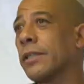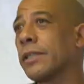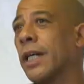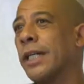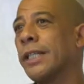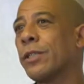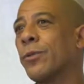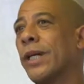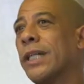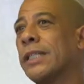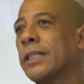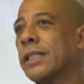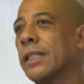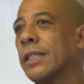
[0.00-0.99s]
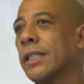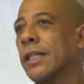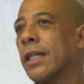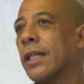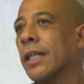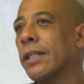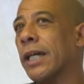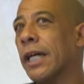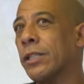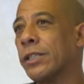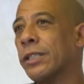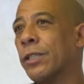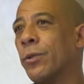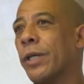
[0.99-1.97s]
It's kind of crazy that you're
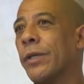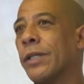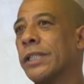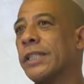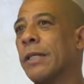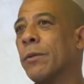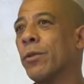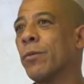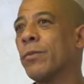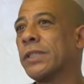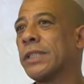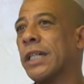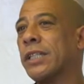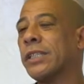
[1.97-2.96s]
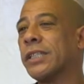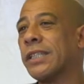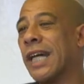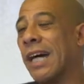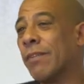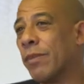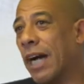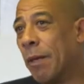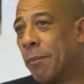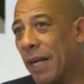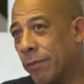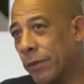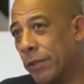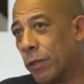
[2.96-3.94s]
still hearing the same conversations, and I'm
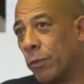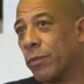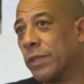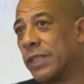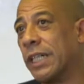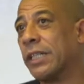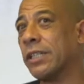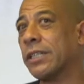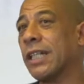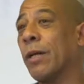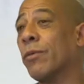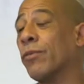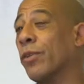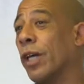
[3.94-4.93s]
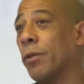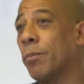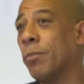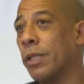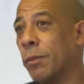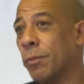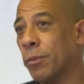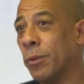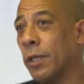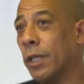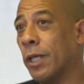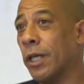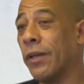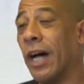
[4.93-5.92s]
having the conversations now with young people
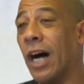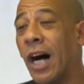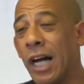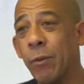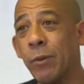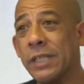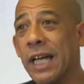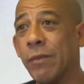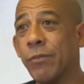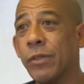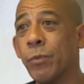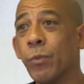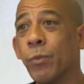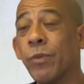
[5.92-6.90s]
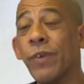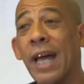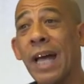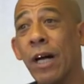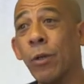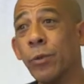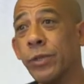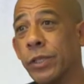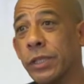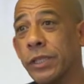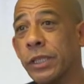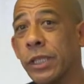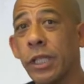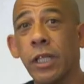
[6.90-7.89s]
that I was having with
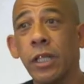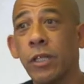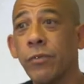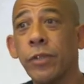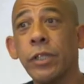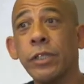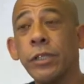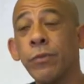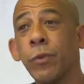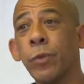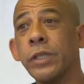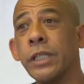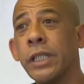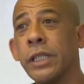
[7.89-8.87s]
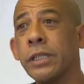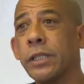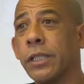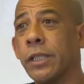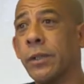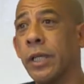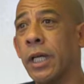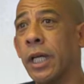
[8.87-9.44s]
elders 30, 40 years ago.